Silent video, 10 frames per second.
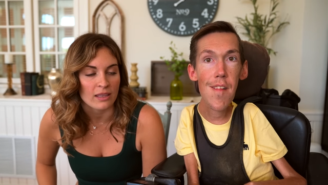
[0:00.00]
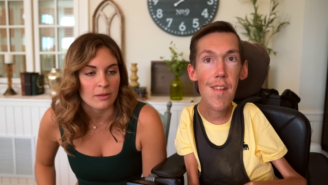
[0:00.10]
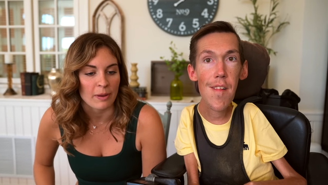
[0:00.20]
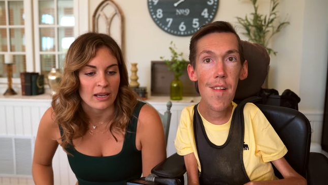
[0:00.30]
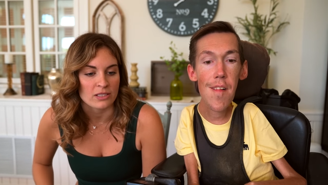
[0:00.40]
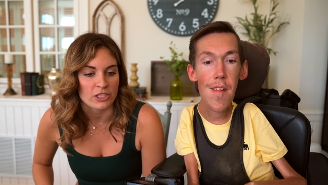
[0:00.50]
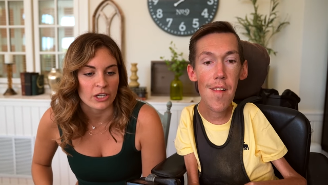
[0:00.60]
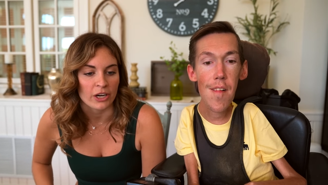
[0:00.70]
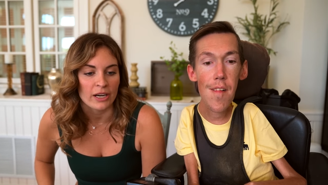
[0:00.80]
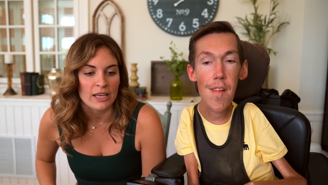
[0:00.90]
Speaker 1: in the past
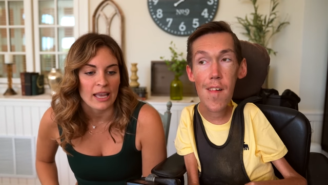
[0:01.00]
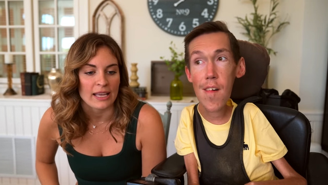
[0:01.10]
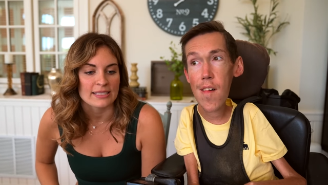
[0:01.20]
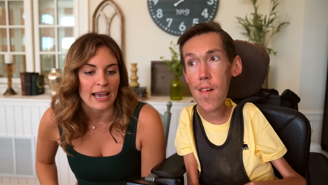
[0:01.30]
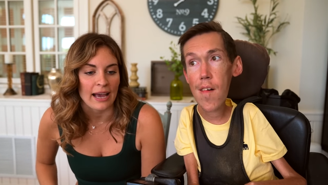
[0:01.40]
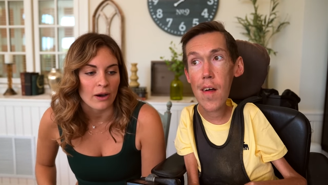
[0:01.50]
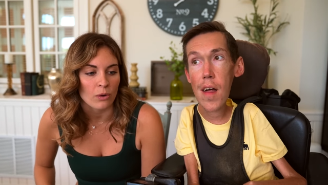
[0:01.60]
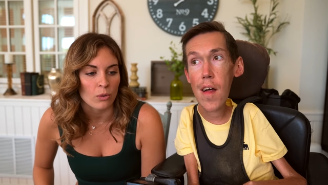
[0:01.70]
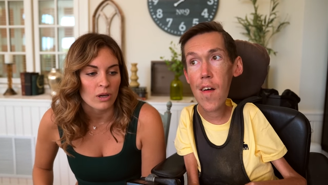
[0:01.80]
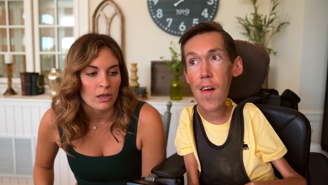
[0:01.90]
year is
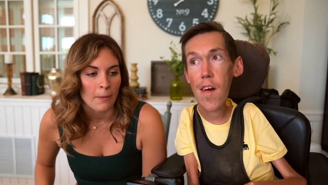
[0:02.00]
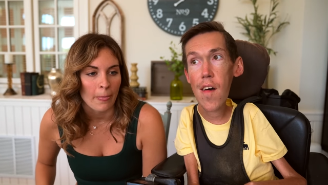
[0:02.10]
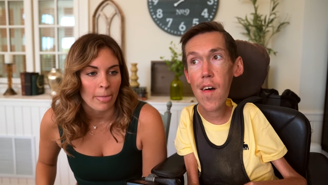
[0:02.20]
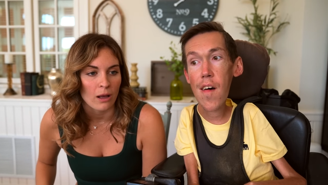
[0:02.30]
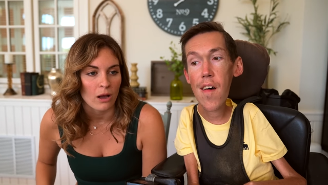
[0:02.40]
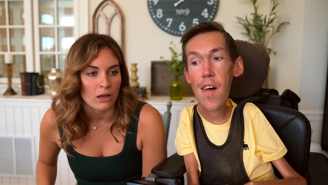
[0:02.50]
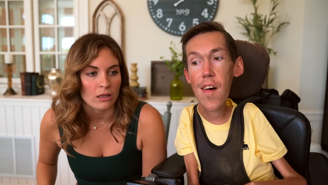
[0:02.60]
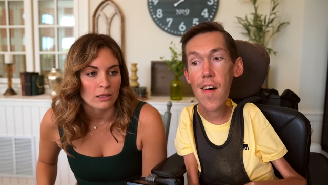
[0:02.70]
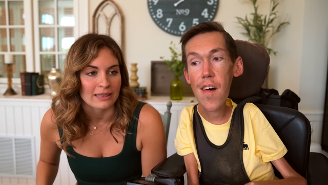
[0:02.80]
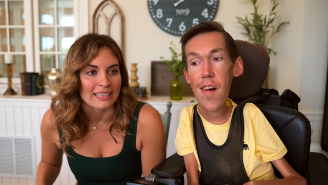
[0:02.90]
how
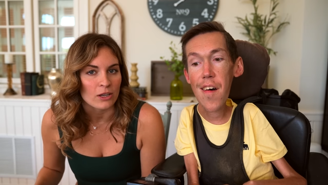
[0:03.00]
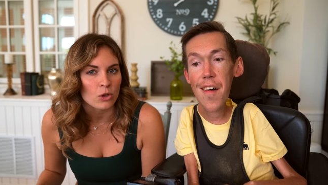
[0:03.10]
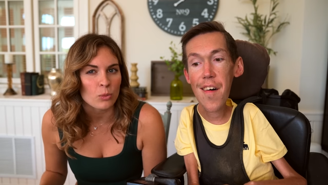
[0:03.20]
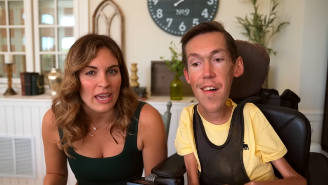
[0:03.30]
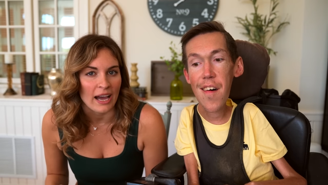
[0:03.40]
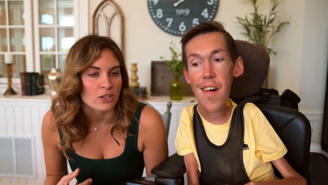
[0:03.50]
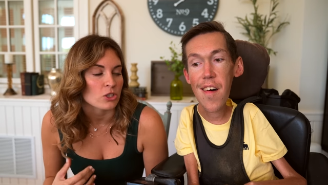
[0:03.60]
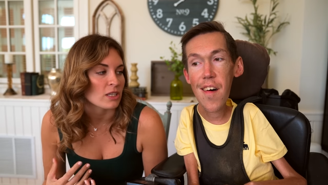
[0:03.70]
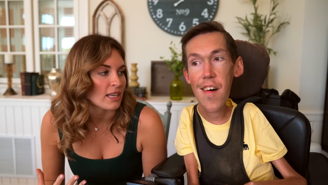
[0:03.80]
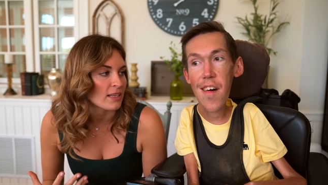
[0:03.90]
little we
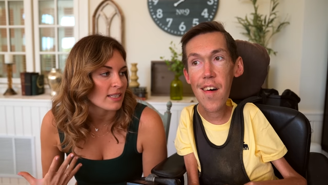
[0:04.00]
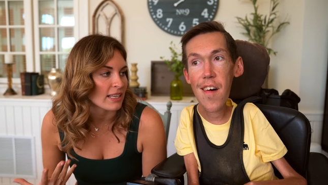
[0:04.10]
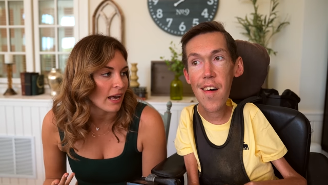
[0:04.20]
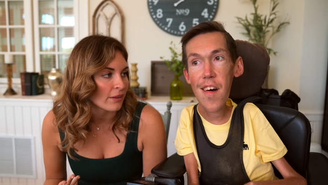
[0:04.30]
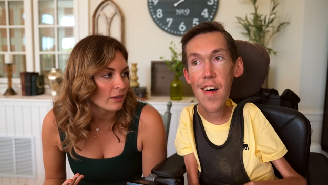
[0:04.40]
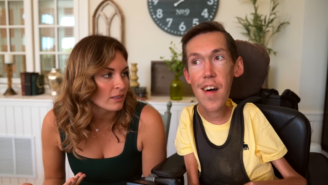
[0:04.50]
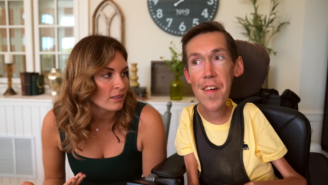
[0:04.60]
actually eat together.